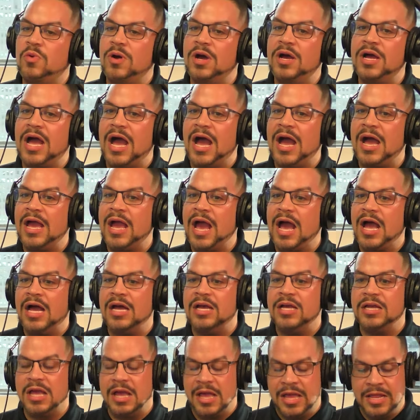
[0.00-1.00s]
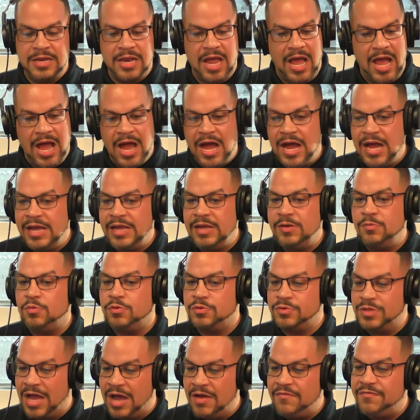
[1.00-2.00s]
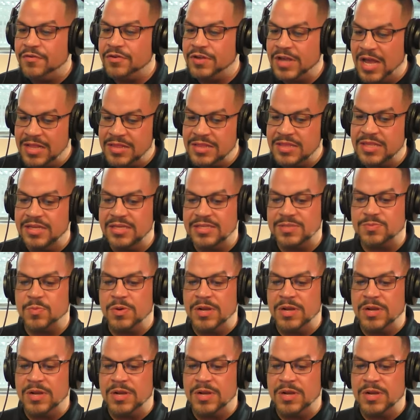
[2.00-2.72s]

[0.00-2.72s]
what? I, I and I will not forget this.